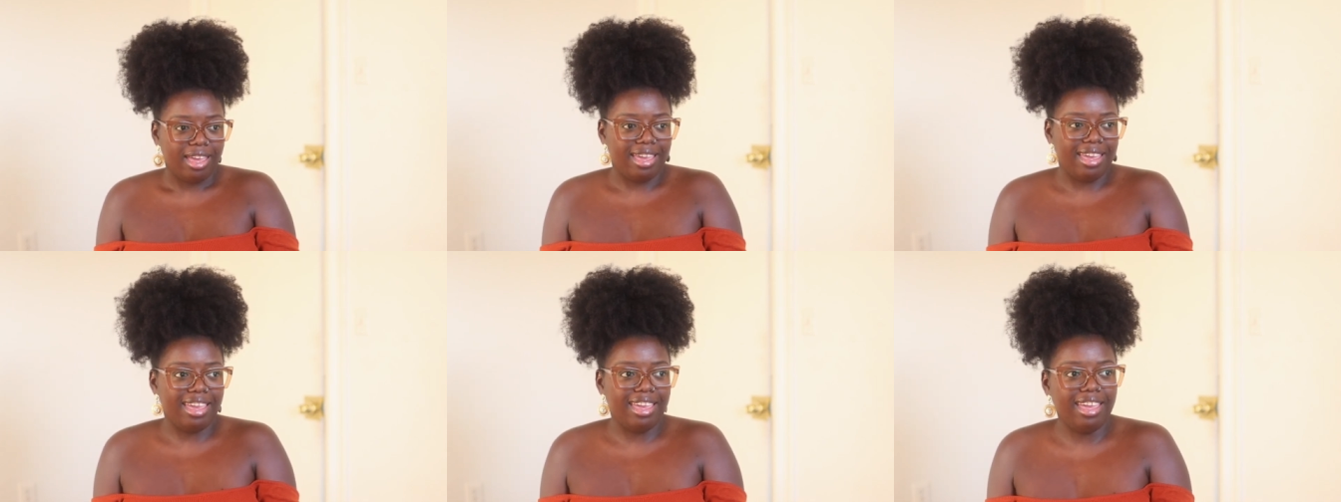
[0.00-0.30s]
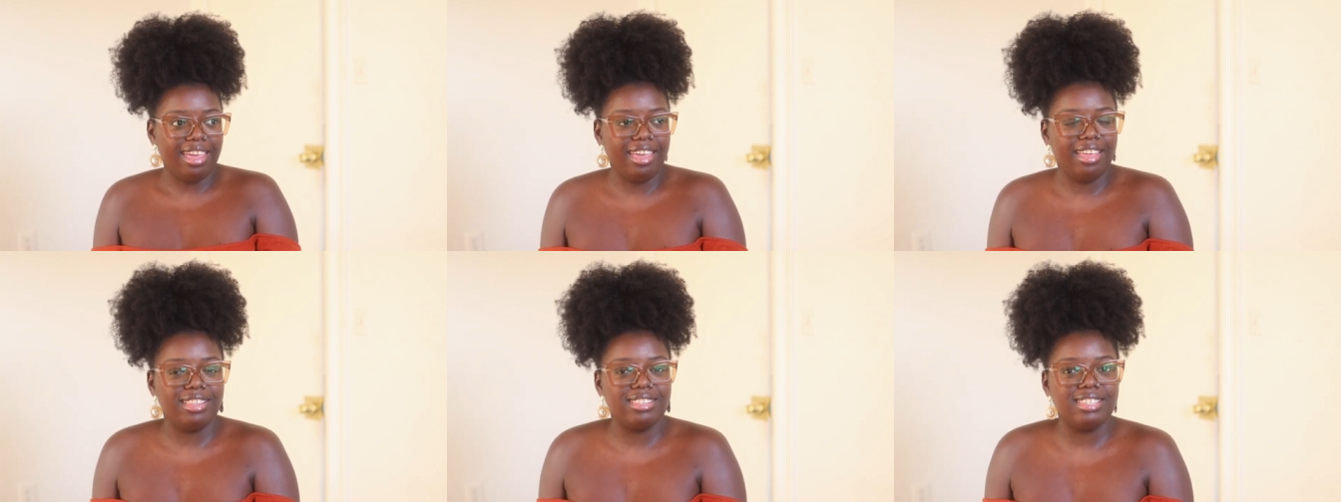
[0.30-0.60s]

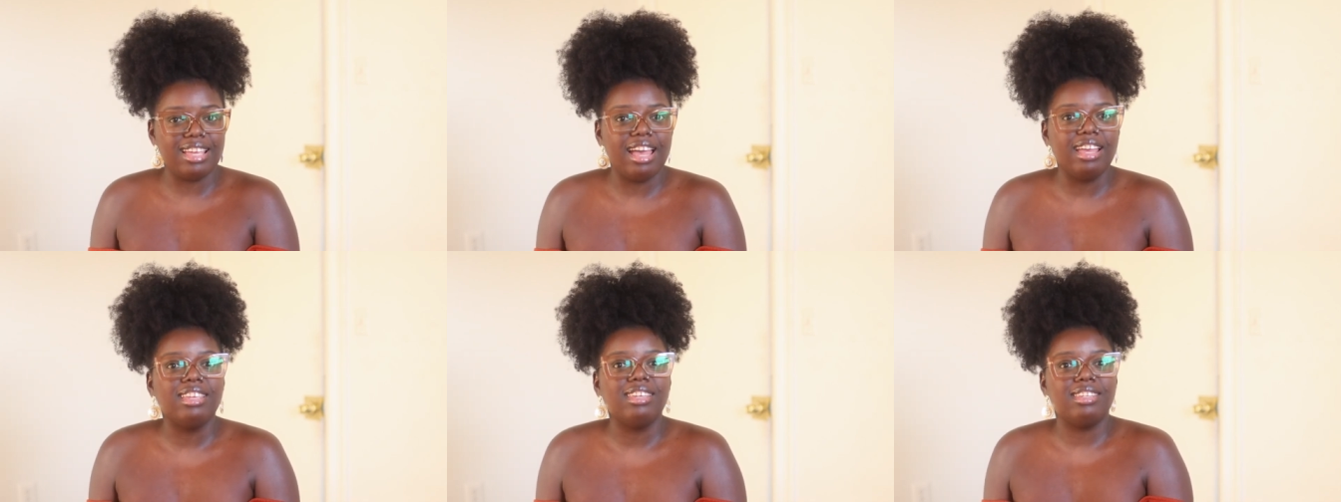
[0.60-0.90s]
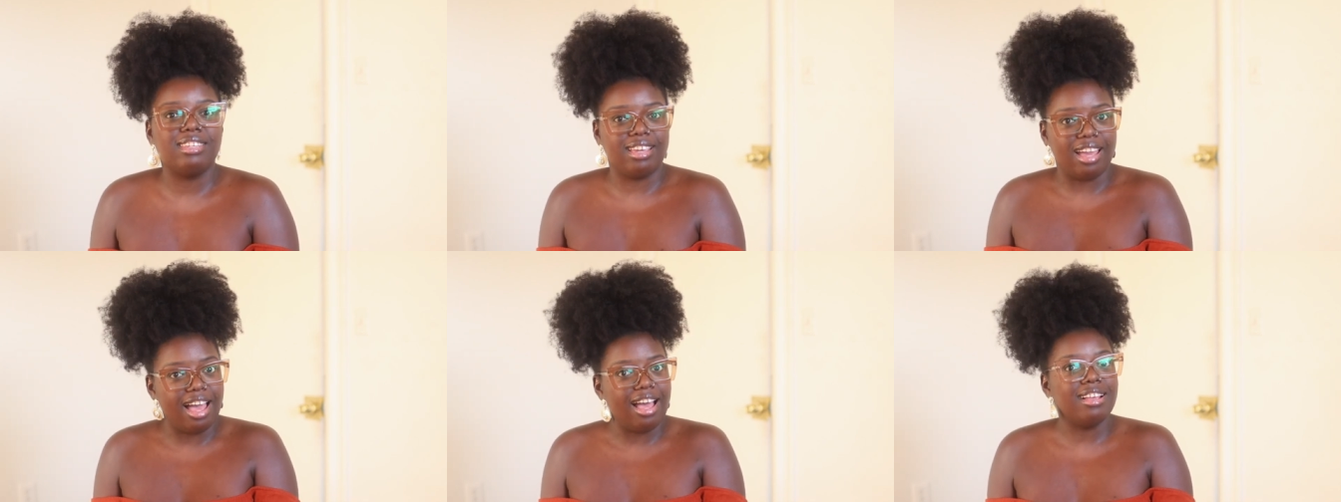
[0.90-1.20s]
and
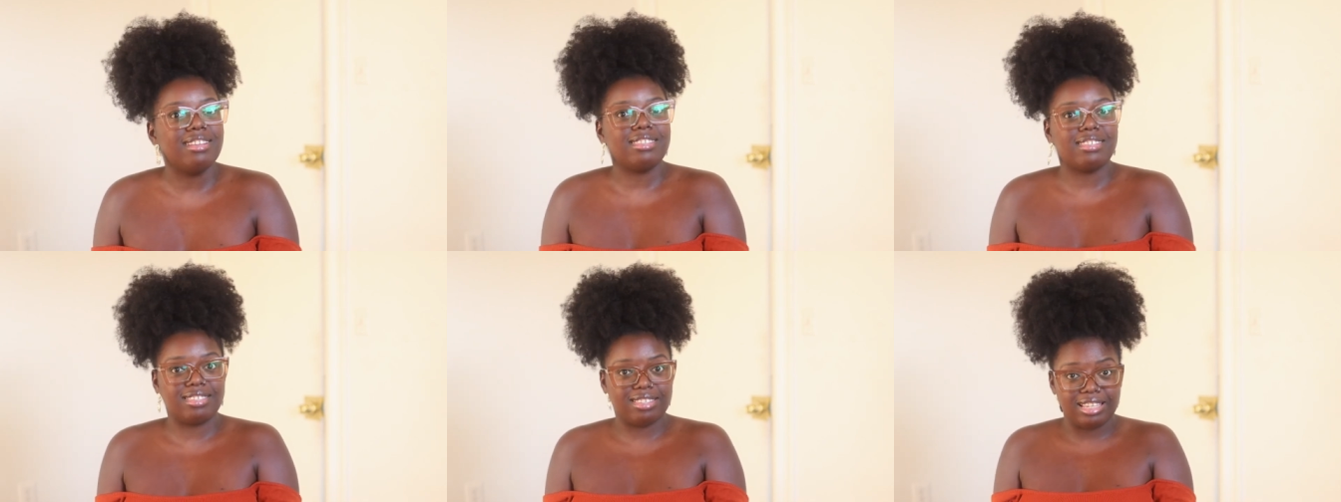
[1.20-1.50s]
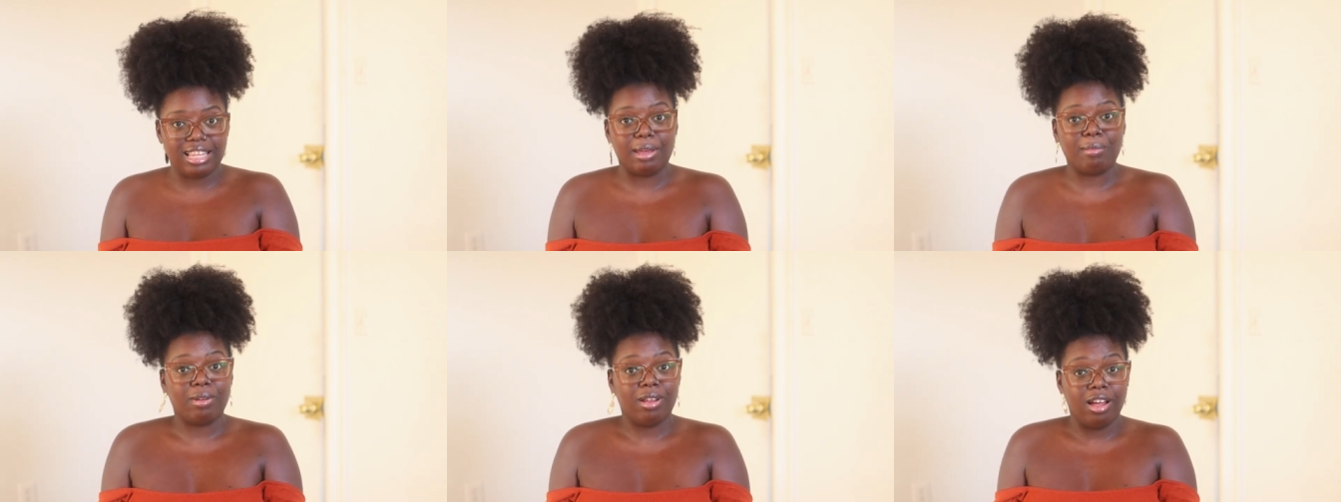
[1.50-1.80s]
y'all
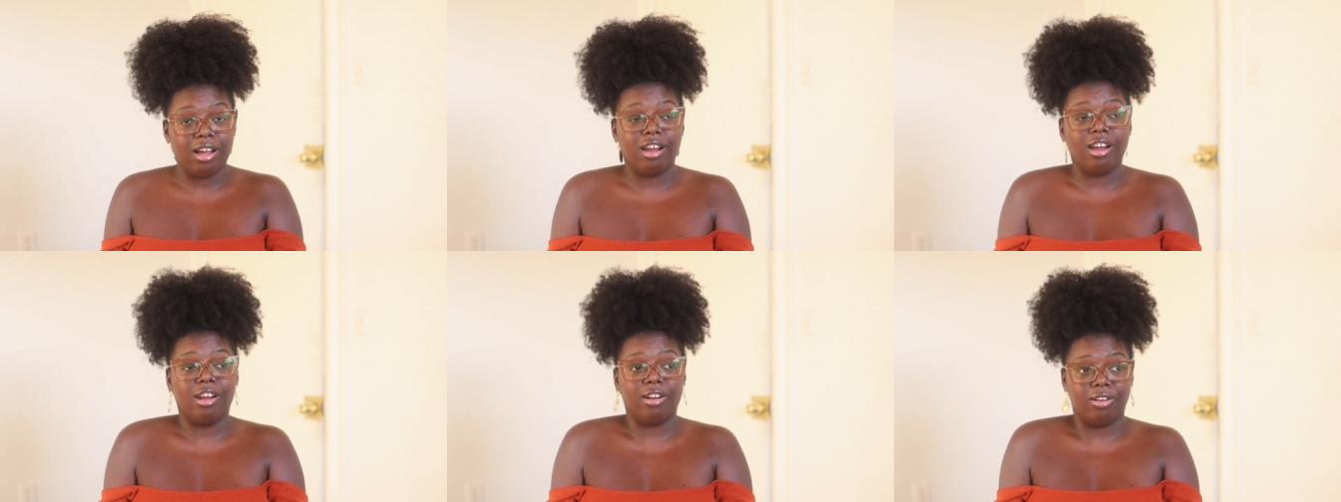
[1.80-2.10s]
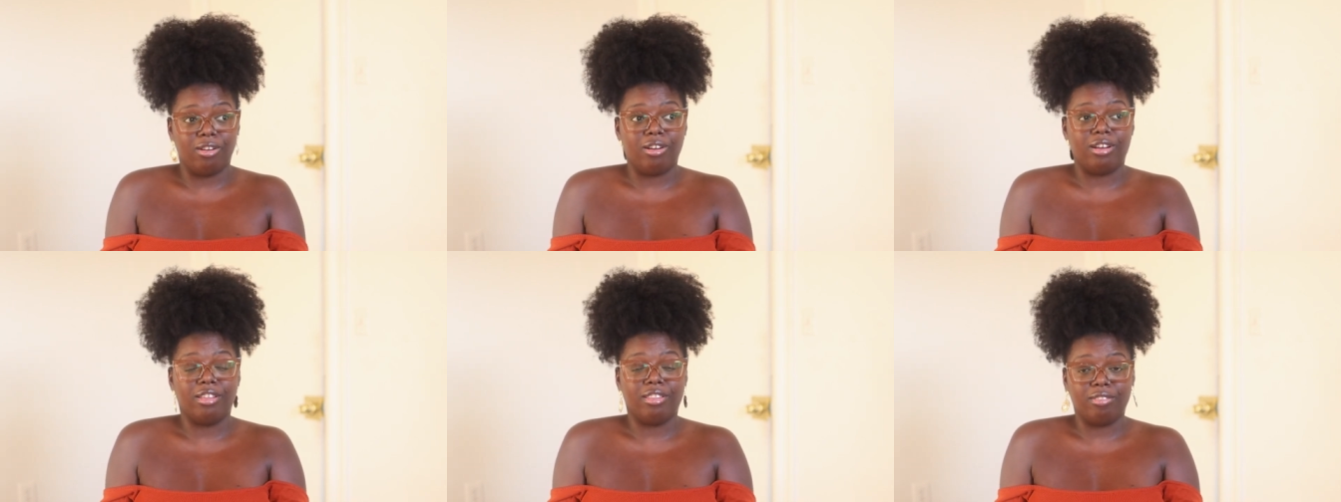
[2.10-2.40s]
slept hard
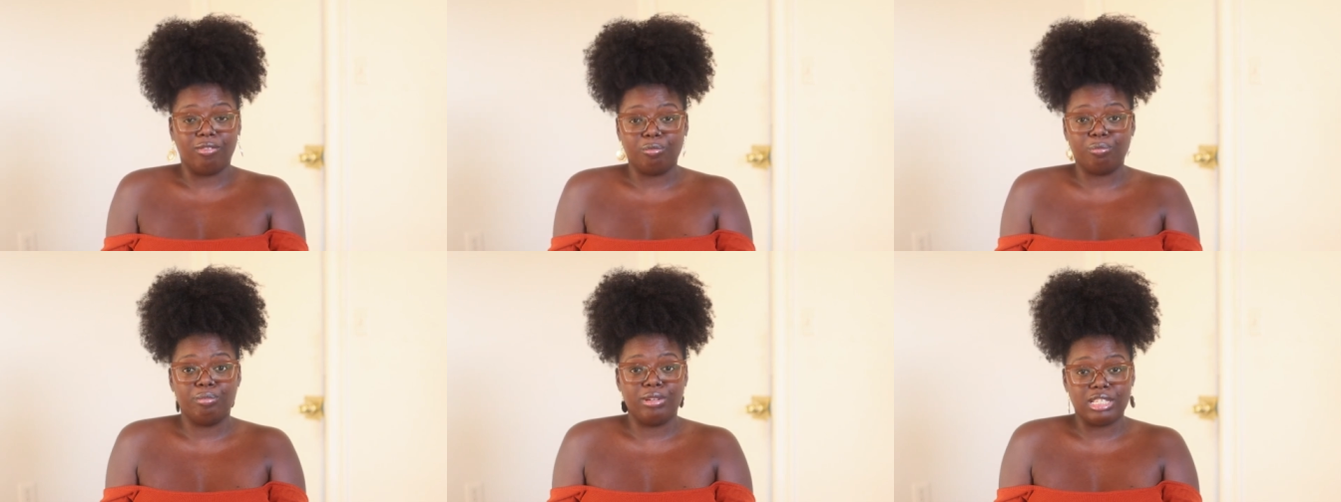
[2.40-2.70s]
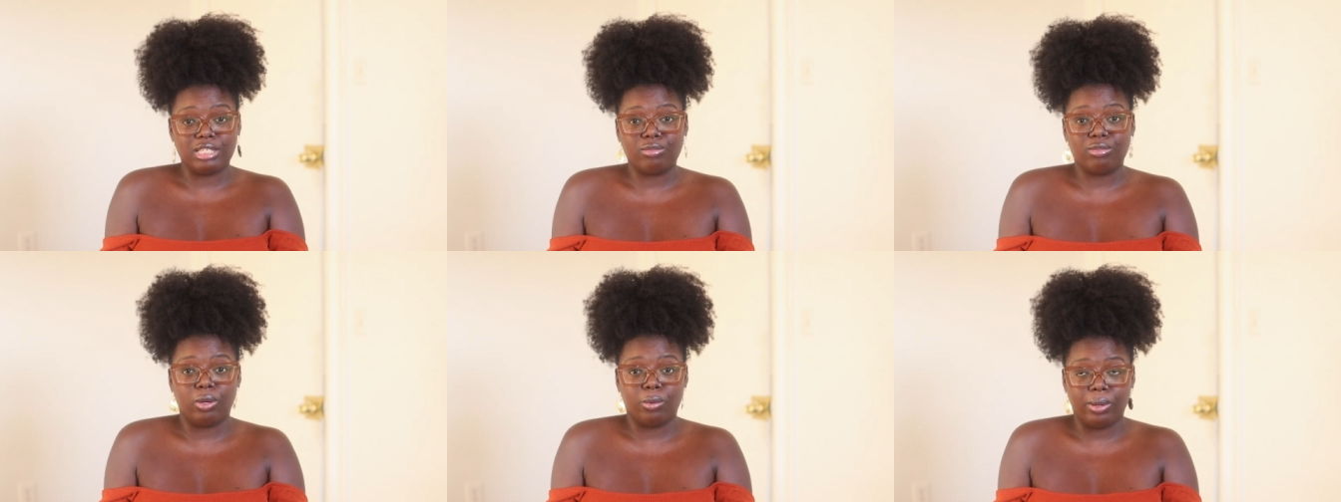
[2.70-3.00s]
on
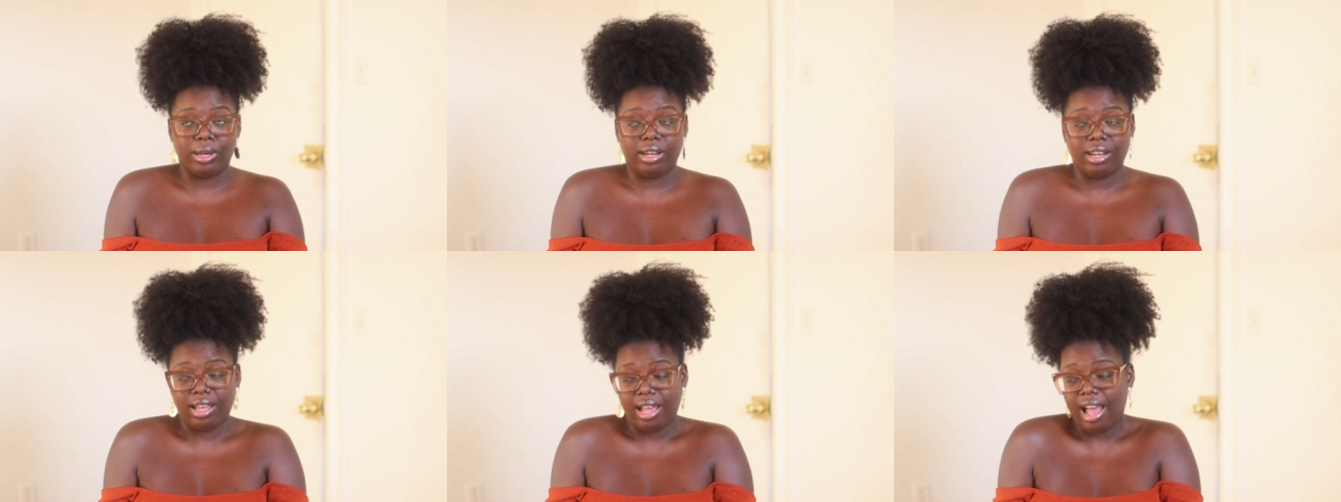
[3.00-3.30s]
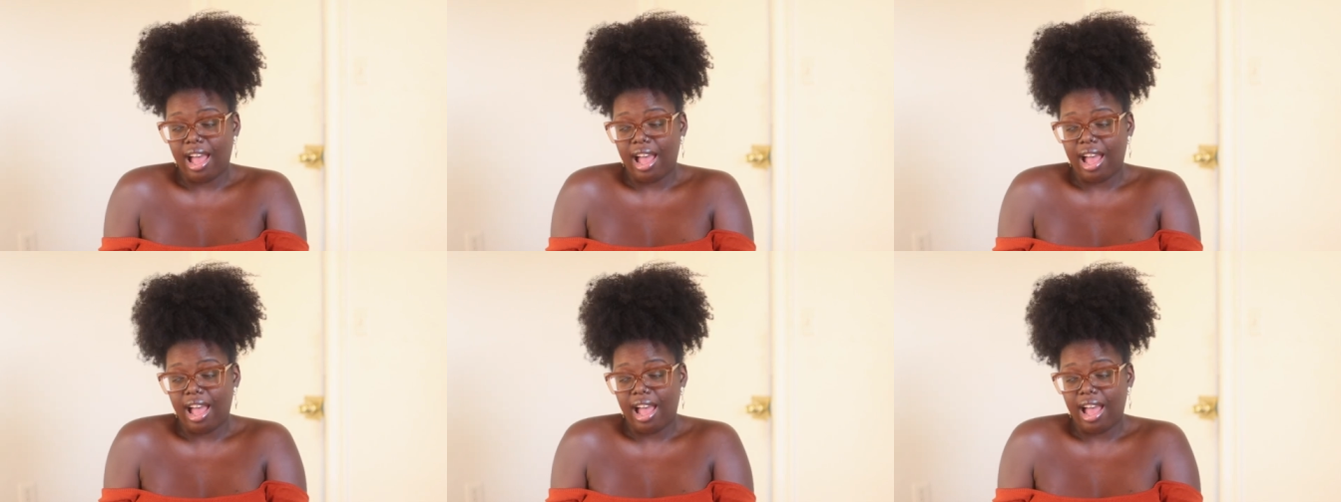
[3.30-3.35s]
Miss Rowena.